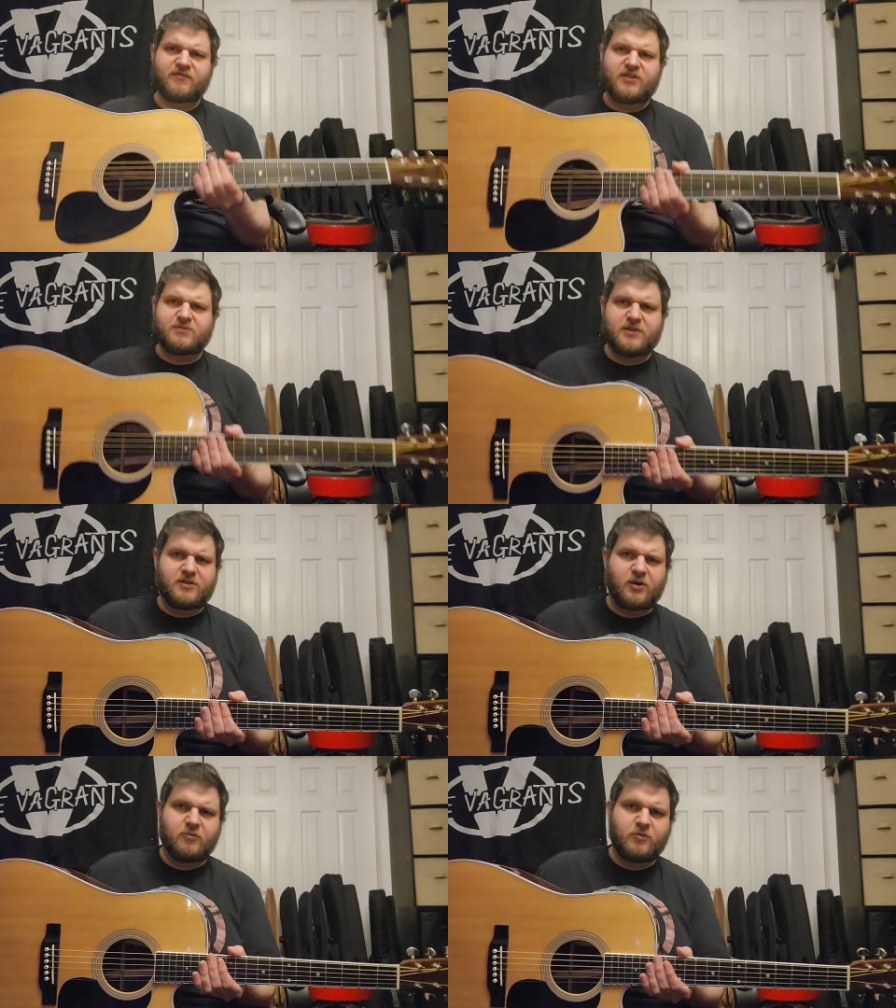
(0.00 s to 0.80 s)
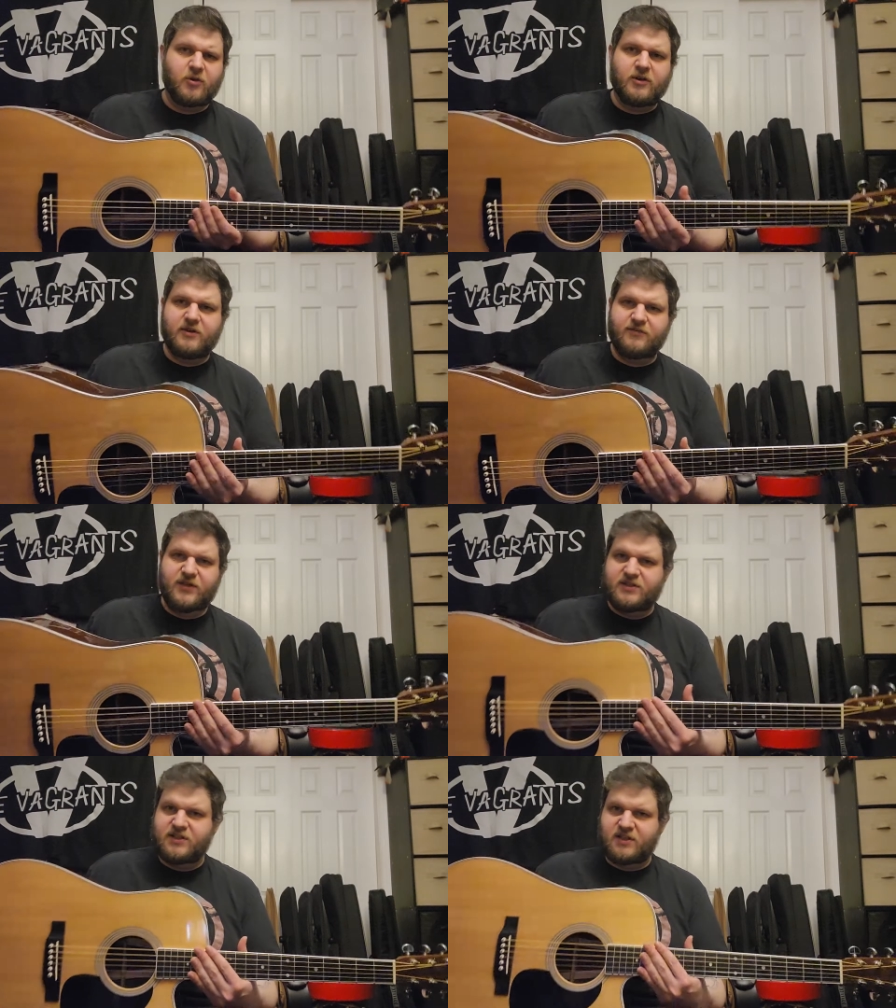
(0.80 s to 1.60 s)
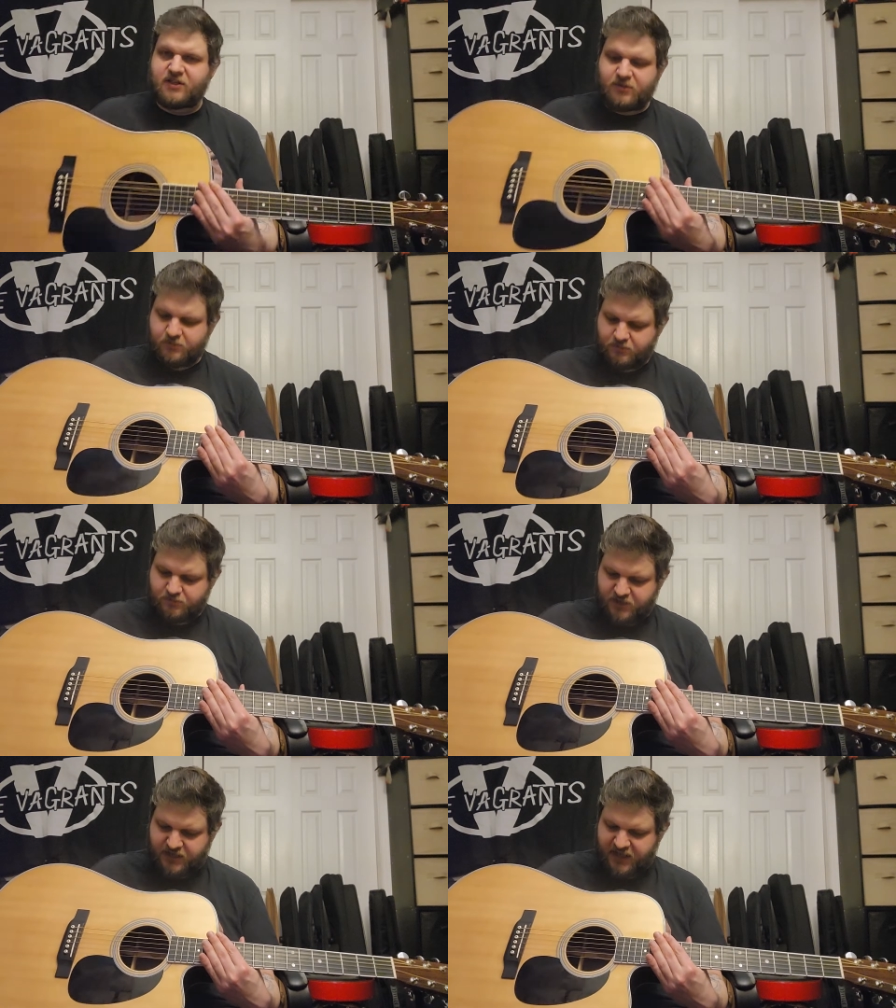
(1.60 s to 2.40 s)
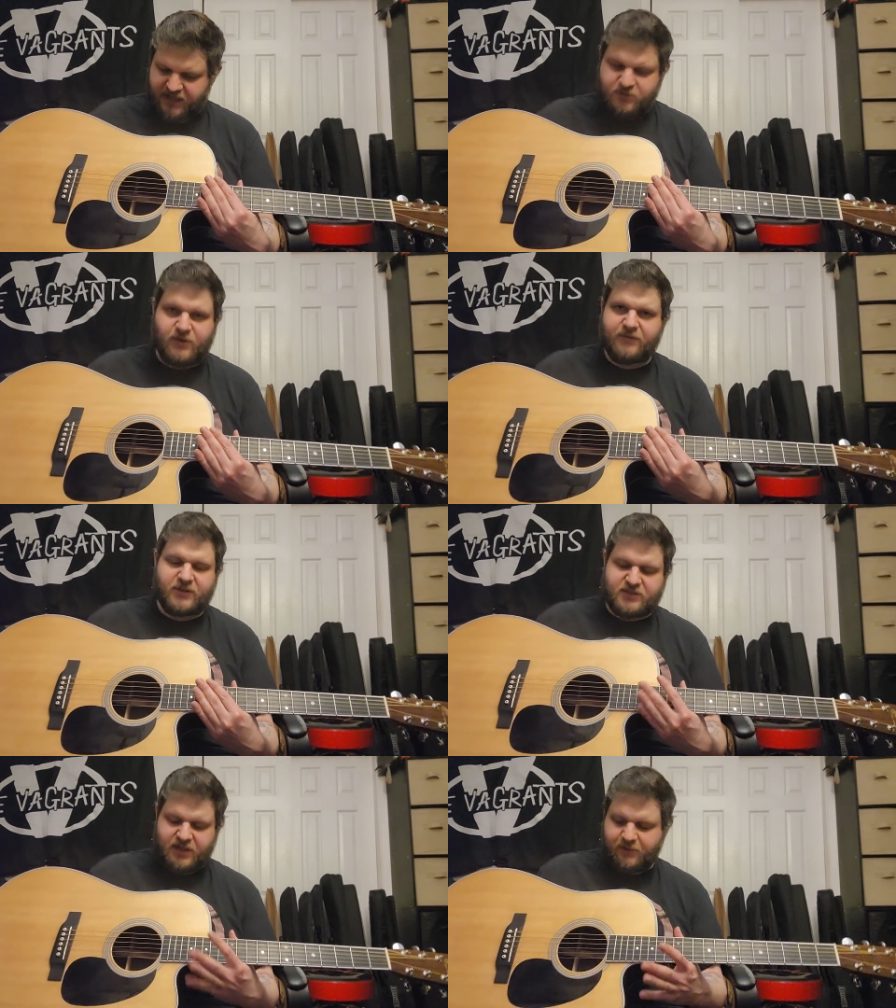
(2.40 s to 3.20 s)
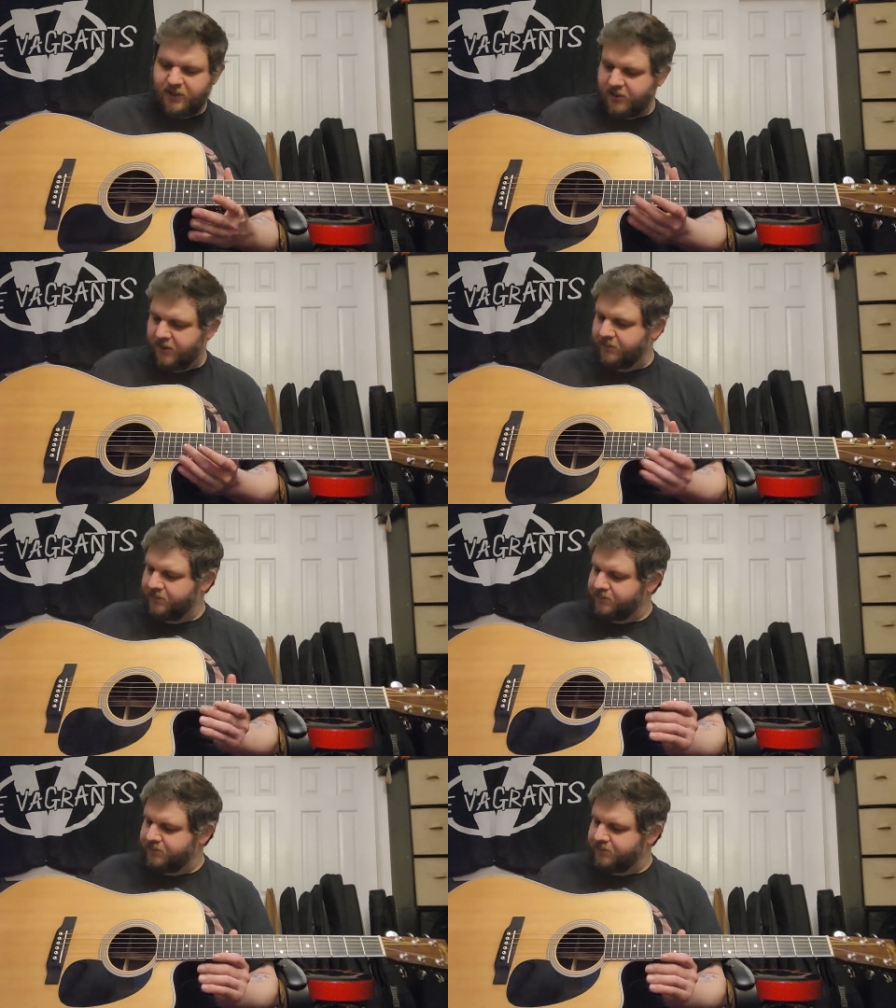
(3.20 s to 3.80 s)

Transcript: Fishman Aurora VT Enhanced, whatever it is. Anyway, um,